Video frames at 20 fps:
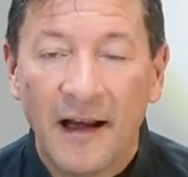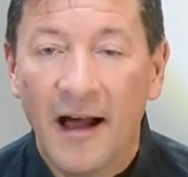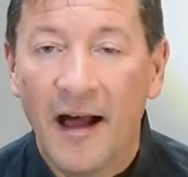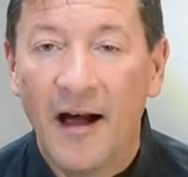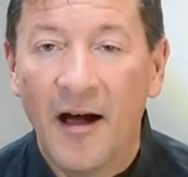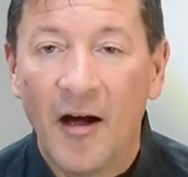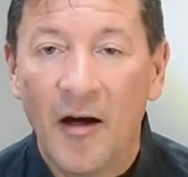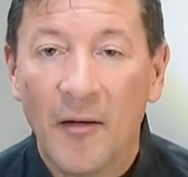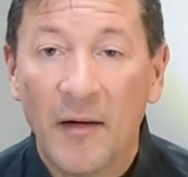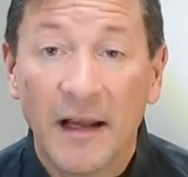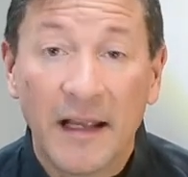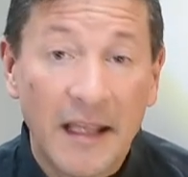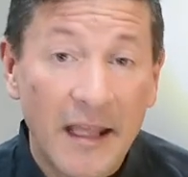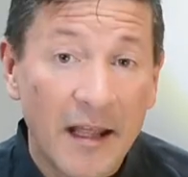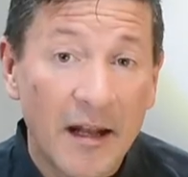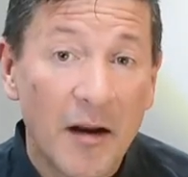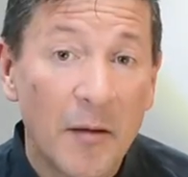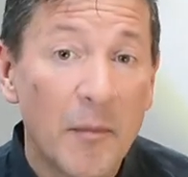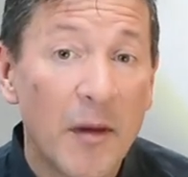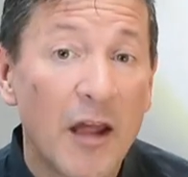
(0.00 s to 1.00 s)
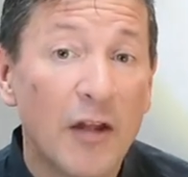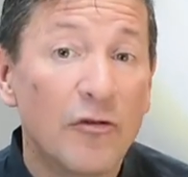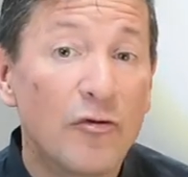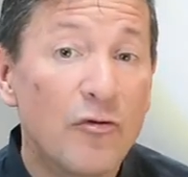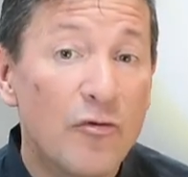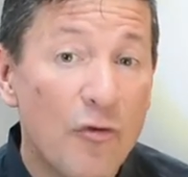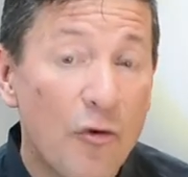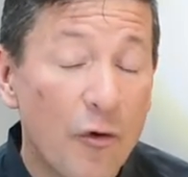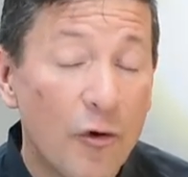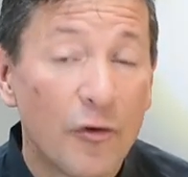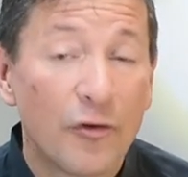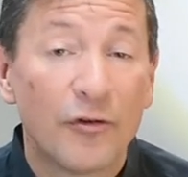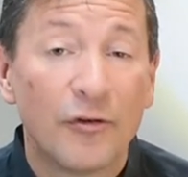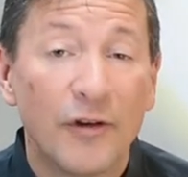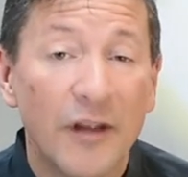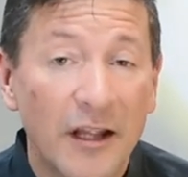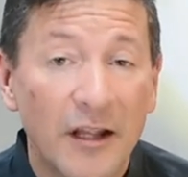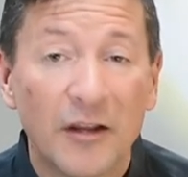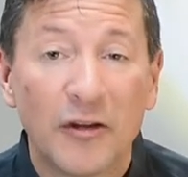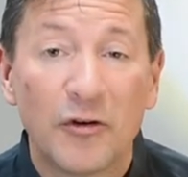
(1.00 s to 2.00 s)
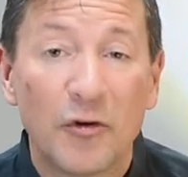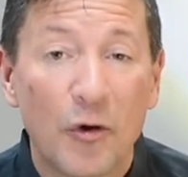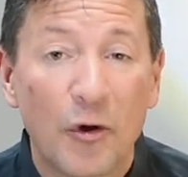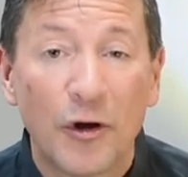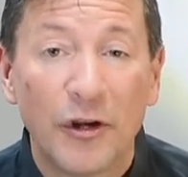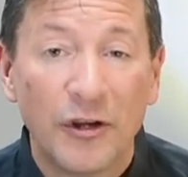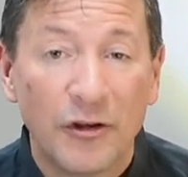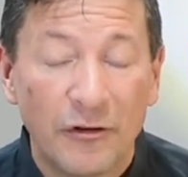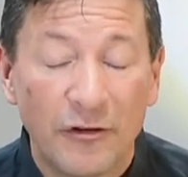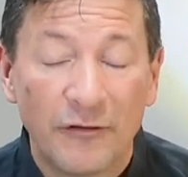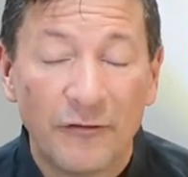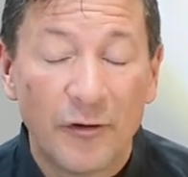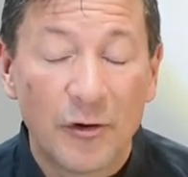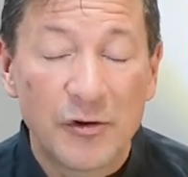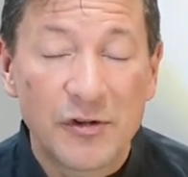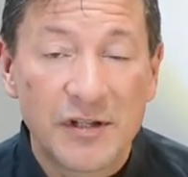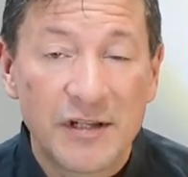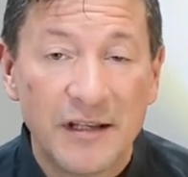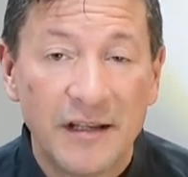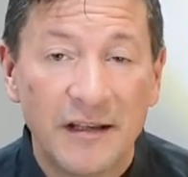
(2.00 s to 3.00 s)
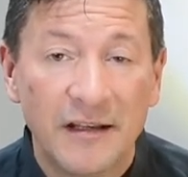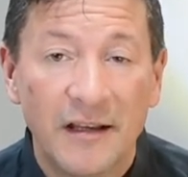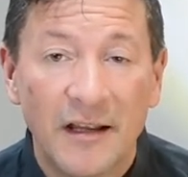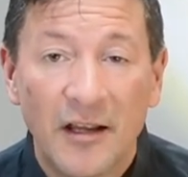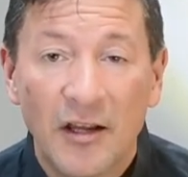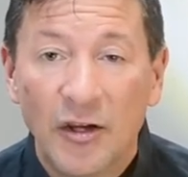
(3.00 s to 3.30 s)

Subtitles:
Again, I'm at Northern Illinois University.